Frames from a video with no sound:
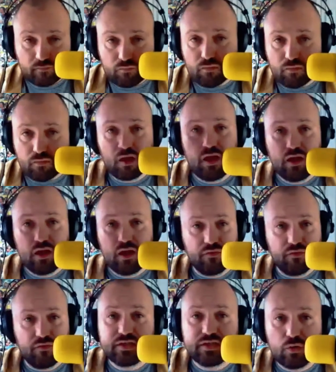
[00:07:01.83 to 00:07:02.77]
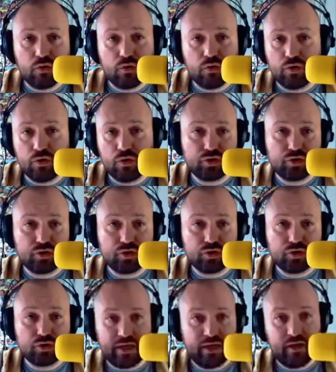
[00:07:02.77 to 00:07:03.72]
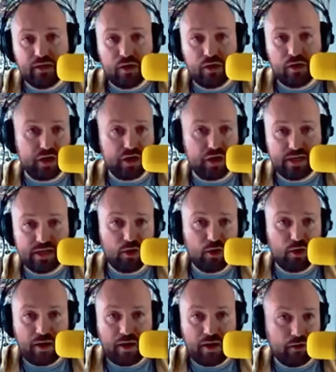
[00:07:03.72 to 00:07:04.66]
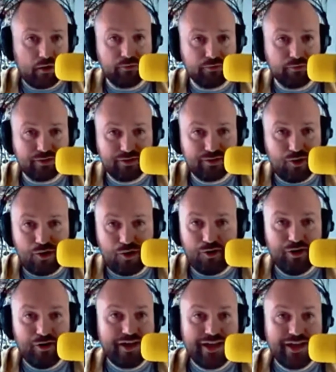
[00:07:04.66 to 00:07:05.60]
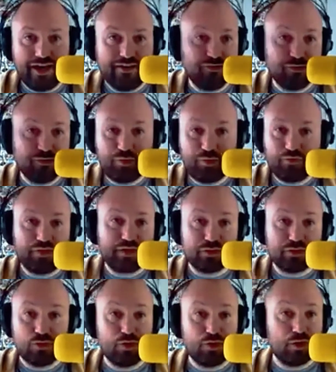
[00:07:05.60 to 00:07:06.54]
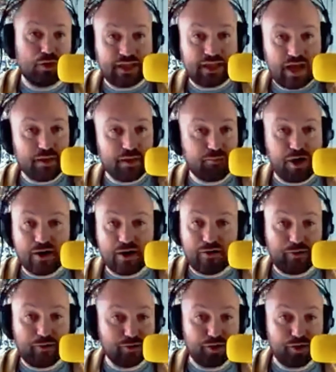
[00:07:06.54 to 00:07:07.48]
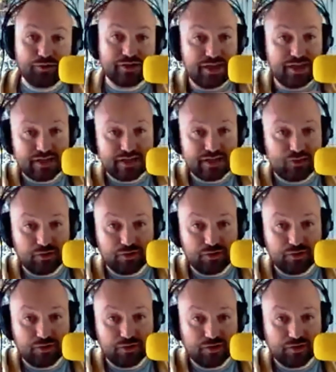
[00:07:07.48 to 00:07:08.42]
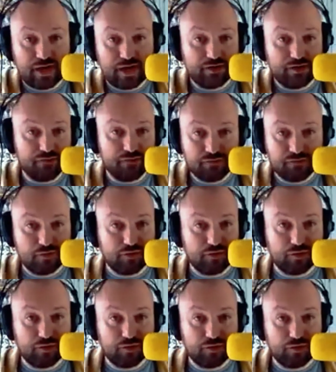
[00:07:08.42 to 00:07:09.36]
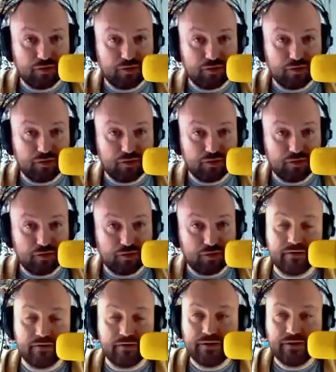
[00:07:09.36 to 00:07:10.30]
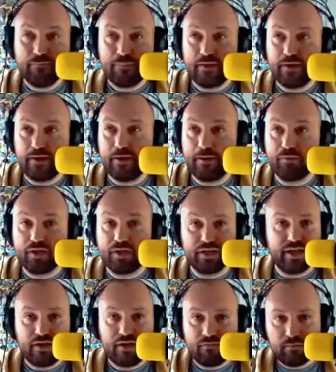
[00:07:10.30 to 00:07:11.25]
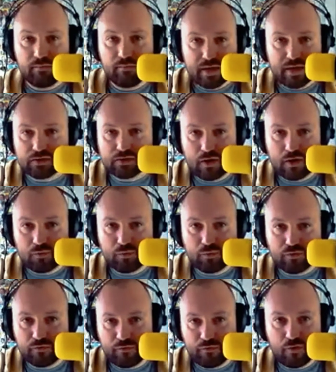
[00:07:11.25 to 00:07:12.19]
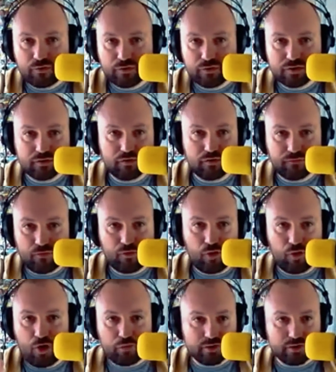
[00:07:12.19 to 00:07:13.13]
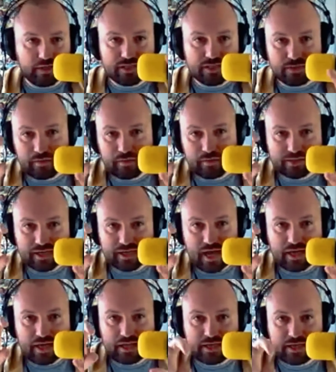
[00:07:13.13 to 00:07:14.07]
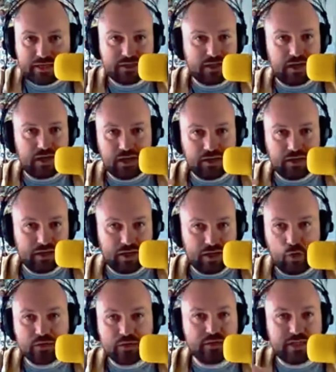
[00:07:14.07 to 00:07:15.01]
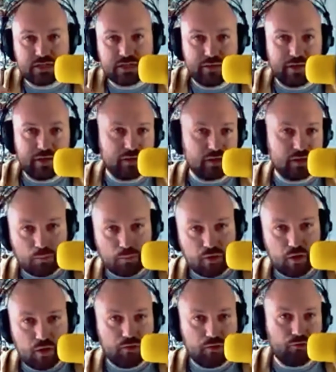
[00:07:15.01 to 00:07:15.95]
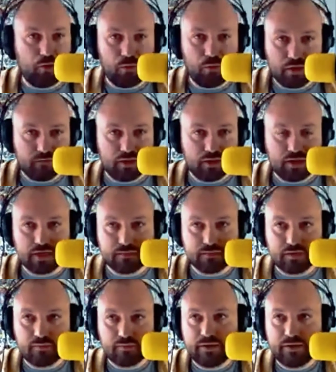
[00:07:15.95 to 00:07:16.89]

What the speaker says: this logo should never be on a yellow background, or if you put this logo on a dark background, use this color kind of coordination or whatever. Never mess around with the font. The font always needs to be beside it, and it always needs to be in the top corner or whatever the case may be.